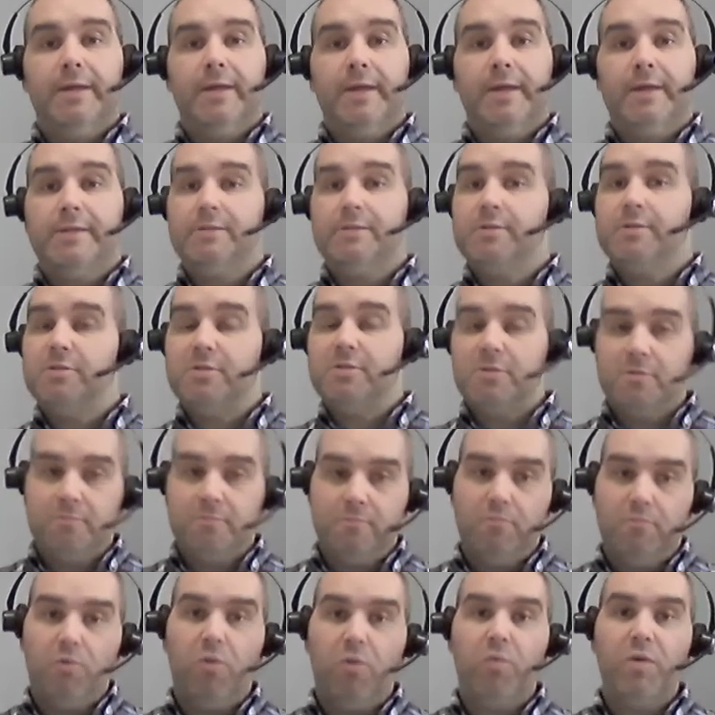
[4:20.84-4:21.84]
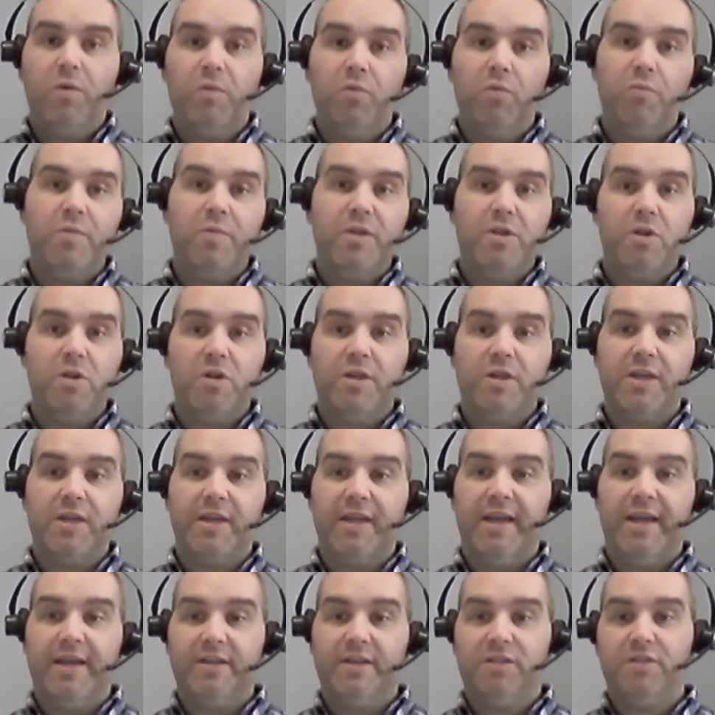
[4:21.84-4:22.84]
and what we will be looking
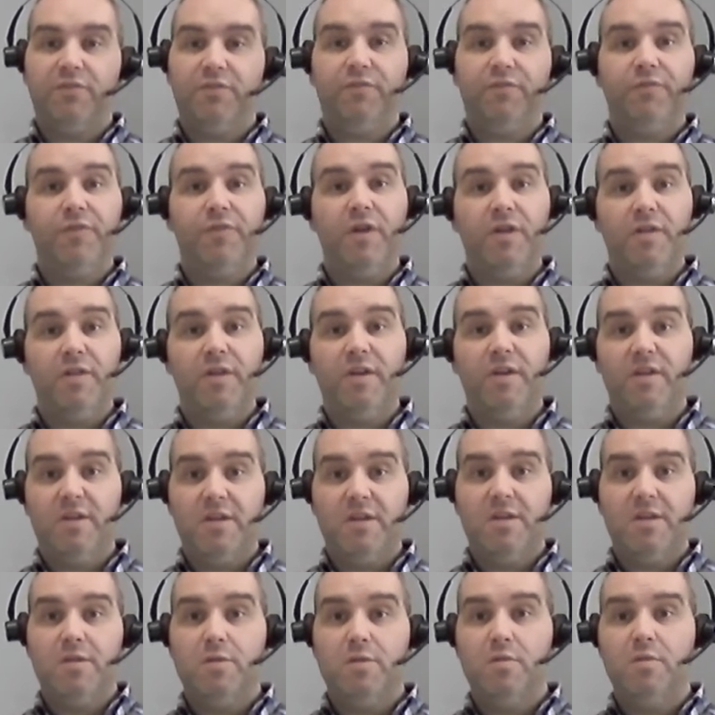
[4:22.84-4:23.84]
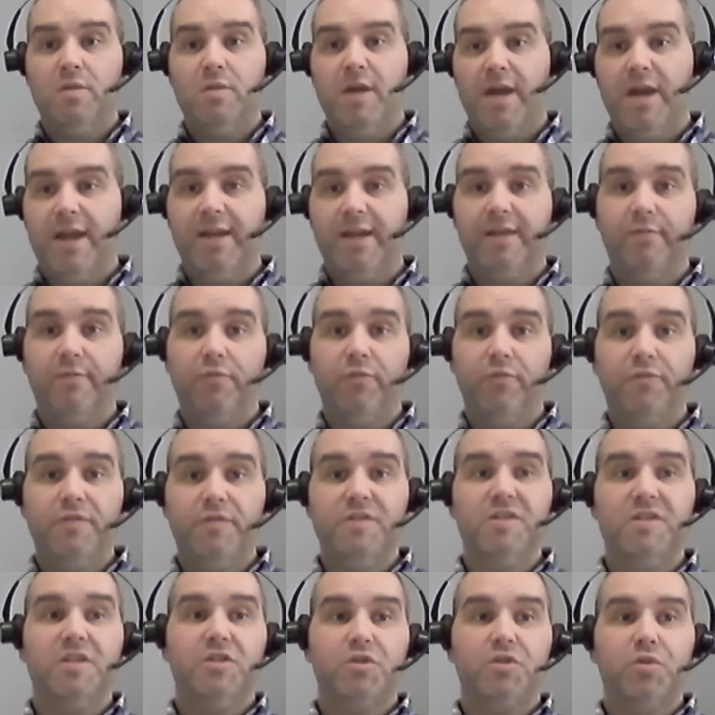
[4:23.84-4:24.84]
at further in A-level
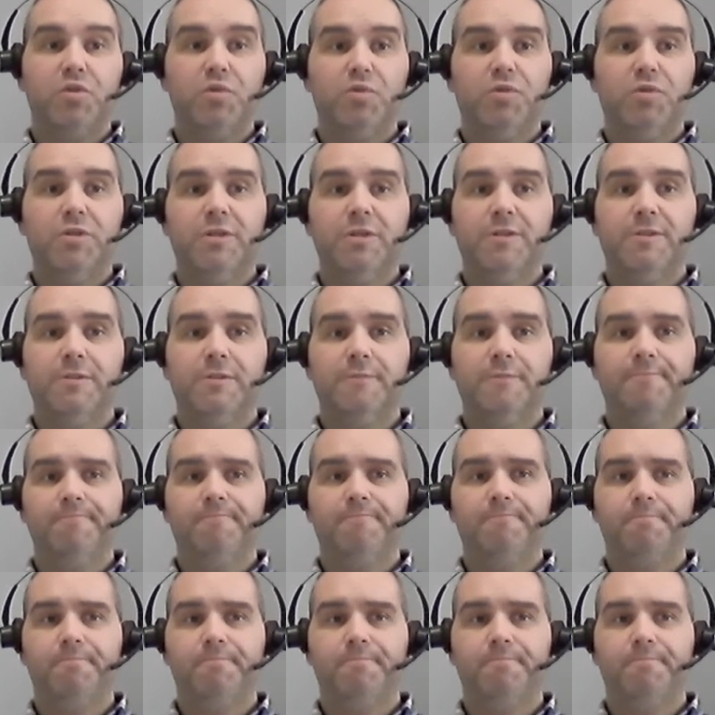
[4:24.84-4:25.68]
physics courses.